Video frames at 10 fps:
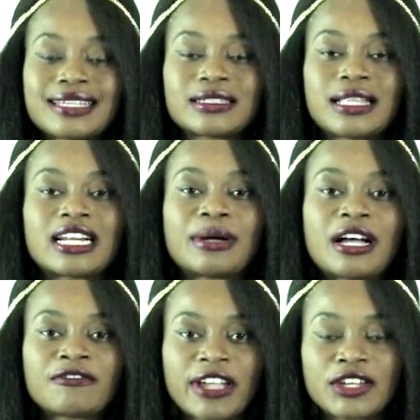says a lot
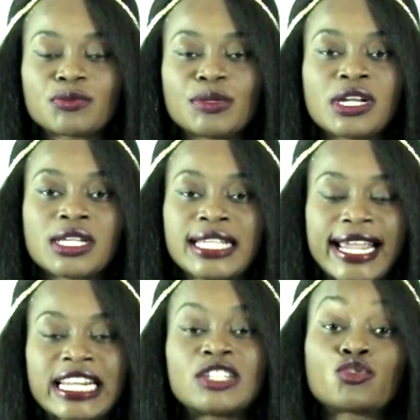about Phaedra, because
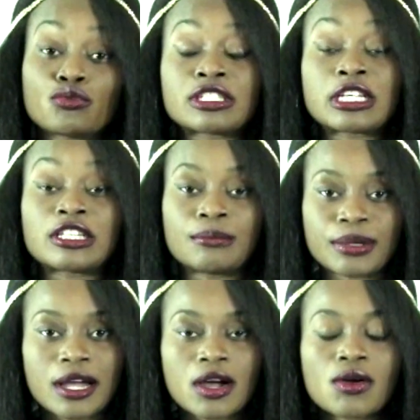any true Southern
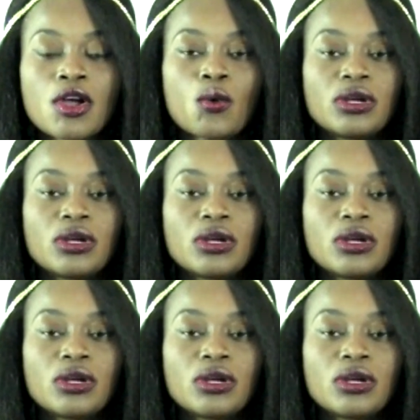Belle